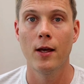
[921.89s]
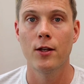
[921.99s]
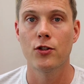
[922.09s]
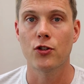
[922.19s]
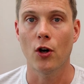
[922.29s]

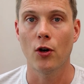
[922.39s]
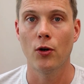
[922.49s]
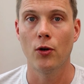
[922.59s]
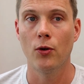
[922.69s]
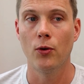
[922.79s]

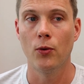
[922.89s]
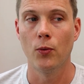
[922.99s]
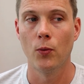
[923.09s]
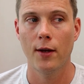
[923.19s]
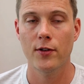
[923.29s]
So
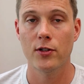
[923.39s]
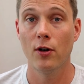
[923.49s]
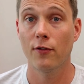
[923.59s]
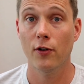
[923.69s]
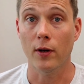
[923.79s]
if it's
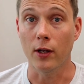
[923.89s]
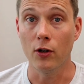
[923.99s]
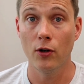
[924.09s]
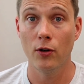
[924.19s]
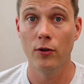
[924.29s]
not very
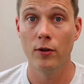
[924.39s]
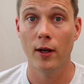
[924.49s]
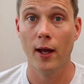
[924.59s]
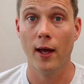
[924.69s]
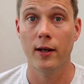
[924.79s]
good
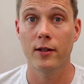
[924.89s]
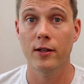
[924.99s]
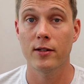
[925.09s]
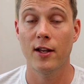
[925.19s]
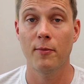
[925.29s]
and it
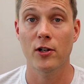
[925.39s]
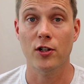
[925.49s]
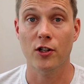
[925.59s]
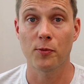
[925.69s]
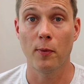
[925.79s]
doesn't have much
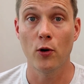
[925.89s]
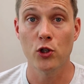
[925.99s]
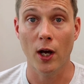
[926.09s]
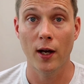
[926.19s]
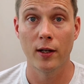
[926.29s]

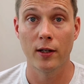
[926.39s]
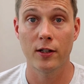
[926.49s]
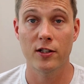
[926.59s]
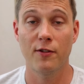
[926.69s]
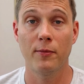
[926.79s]
exposure, it
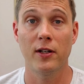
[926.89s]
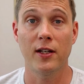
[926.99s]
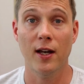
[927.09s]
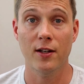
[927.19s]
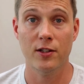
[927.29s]
doesn't have
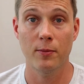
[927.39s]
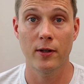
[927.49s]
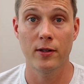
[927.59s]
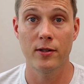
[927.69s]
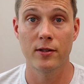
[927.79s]
many
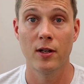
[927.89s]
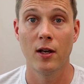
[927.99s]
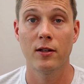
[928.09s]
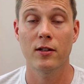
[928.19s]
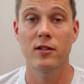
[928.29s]
customers,
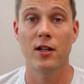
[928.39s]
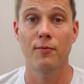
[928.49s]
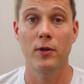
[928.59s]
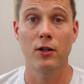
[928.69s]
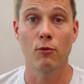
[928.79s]
doesn't have
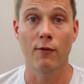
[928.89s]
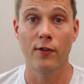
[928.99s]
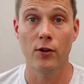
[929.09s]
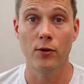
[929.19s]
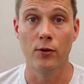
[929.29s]
many
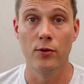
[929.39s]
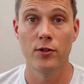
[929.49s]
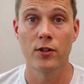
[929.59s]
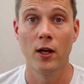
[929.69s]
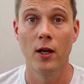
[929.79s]

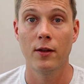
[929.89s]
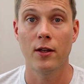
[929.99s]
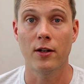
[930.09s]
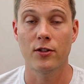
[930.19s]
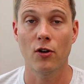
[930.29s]
reviews,
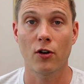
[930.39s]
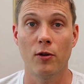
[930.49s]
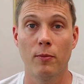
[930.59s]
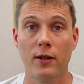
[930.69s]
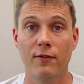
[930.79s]
then it's not going
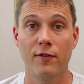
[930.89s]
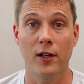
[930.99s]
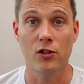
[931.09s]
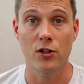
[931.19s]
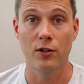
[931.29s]
to be
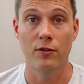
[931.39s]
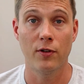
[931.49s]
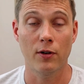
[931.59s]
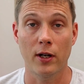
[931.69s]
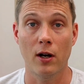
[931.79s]
featured
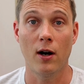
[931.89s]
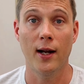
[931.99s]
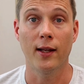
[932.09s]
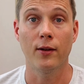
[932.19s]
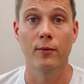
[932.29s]
very
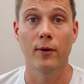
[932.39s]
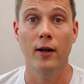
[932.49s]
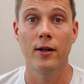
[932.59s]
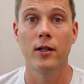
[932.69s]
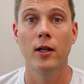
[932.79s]
highly,
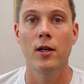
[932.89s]
right?